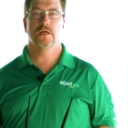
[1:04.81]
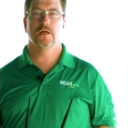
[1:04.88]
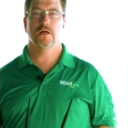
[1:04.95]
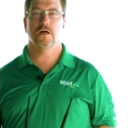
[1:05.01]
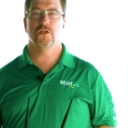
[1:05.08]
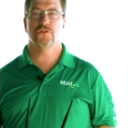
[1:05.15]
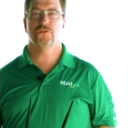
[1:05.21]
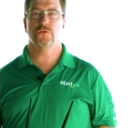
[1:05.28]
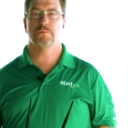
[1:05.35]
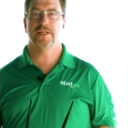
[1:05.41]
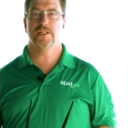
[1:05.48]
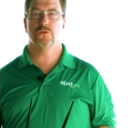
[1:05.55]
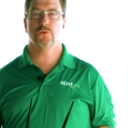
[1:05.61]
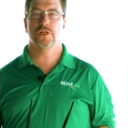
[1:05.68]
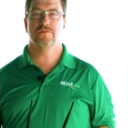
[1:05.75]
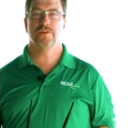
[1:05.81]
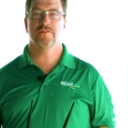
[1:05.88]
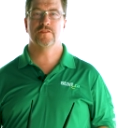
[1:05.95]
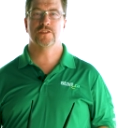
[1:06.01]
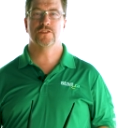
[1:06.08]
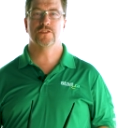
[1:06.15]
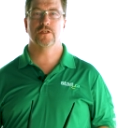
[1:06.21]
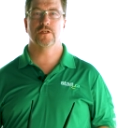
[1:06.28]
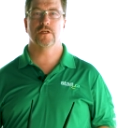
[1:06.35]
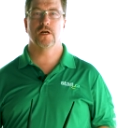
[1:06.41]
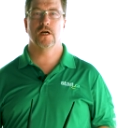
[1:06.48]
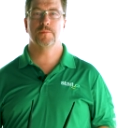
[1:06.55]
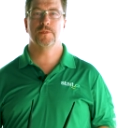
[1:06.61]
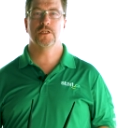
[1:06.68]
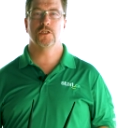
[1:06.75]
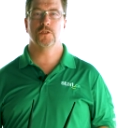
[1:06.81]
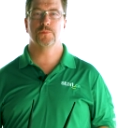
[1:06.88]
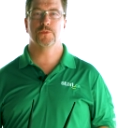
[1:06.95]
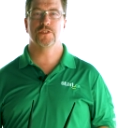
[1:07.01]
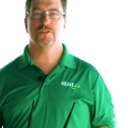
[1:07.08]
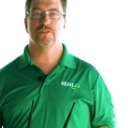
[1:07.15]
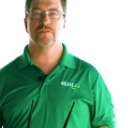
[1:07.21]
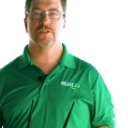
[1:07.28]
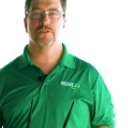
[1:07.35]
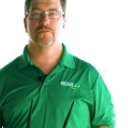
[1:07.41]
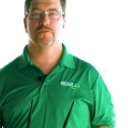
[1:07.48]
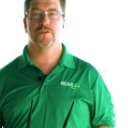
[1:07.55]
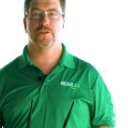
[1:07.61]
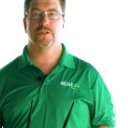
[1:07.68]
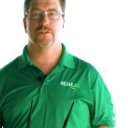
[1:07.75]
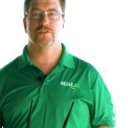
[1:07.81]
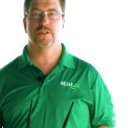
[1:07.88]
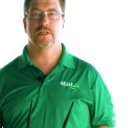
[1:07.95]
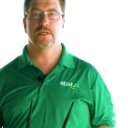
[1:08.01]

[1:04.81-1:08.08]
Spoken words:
also microwave ovens, are common culprits of interference.